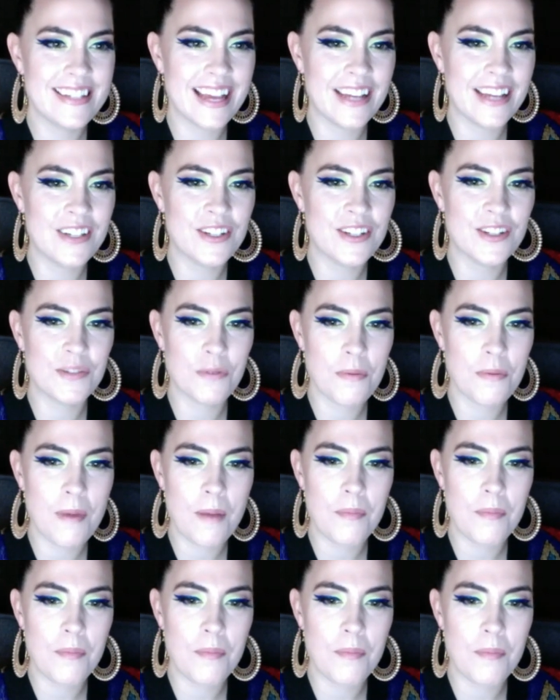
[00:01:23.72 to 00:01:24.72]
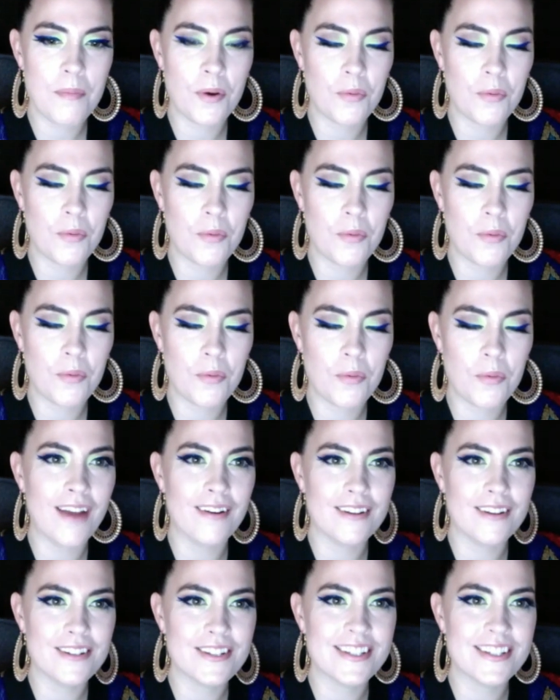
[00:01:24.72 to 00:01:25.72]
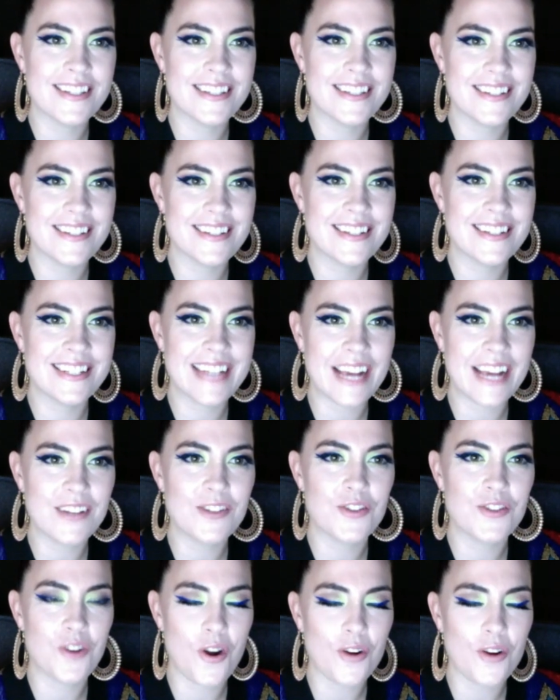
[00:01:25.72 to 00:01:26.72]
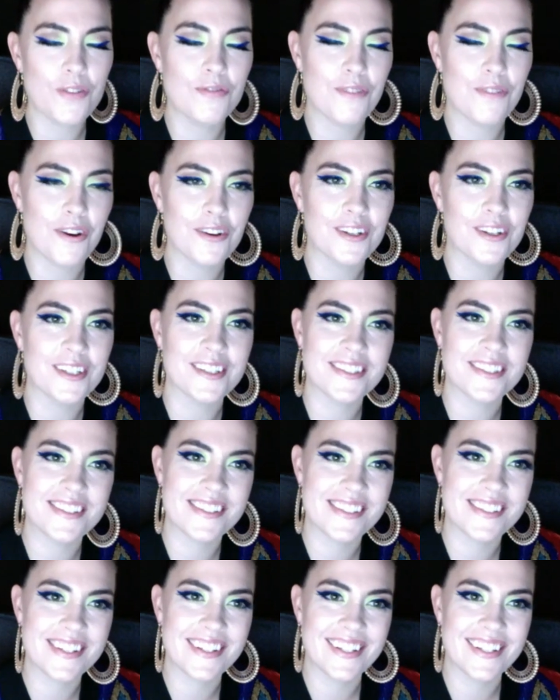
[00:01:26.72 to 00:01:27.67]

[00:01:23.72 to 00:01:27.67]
just remember why you're there and just stay strong and focused.